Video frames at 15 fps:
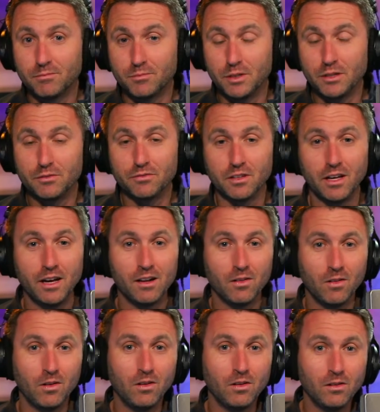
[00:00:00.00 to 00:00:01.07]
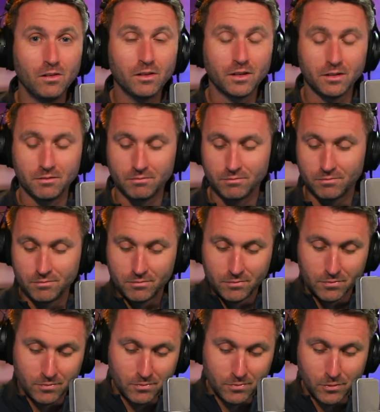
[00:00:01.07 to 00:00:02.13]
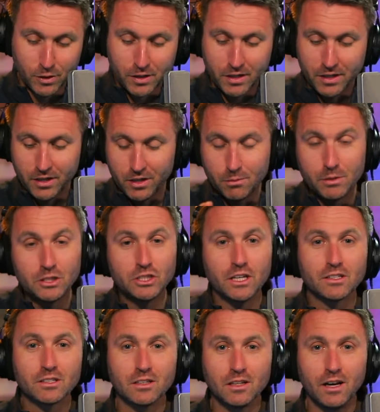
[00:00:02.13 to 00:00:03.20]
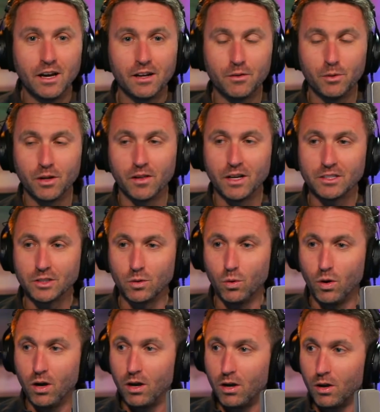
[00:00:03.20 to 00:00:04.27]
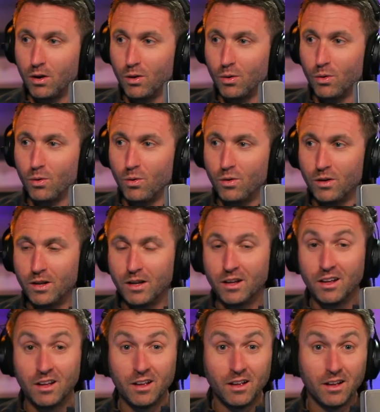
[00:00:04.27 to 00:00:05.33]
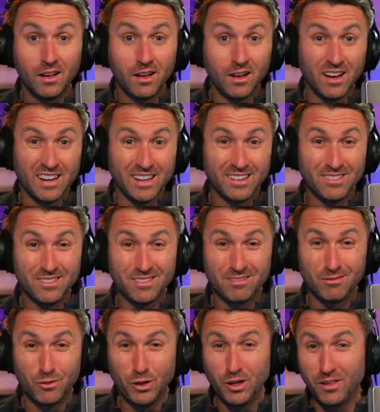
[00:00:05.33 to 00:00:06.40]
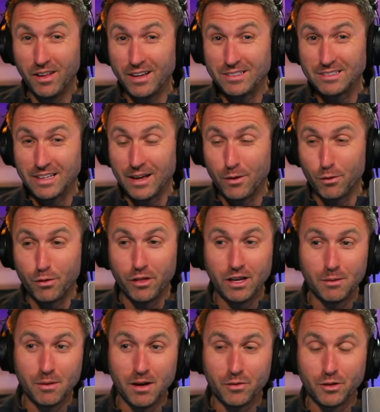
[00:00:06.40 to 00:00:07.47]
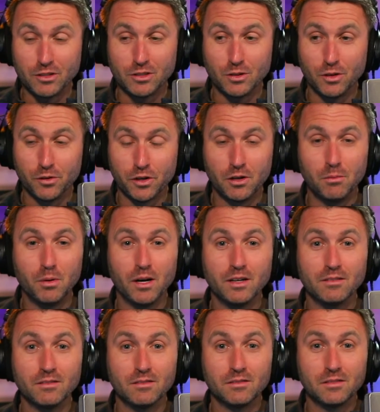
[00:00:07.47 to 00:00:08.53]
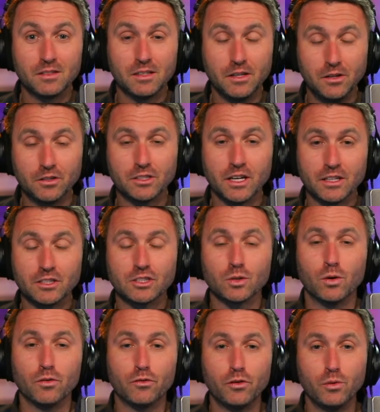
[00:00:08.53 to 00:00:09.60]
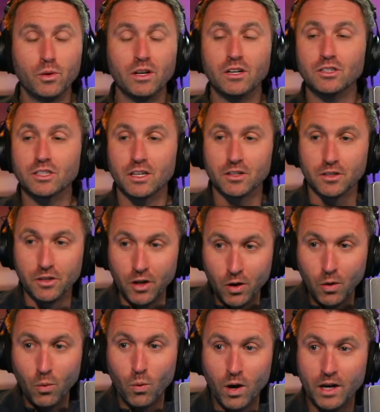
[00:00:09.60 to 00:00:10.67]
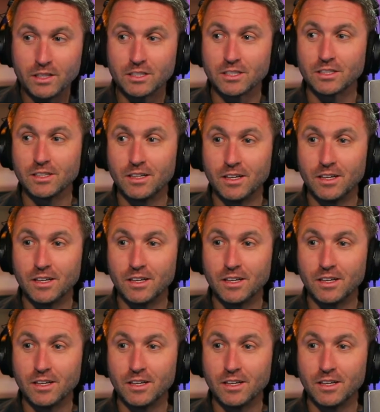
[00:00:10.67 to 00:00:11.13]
be flying along and looking at your magenta line and realizing, whoa, I didn't realize that or think about this earlier, but here's how you sort through it. Here's how to know what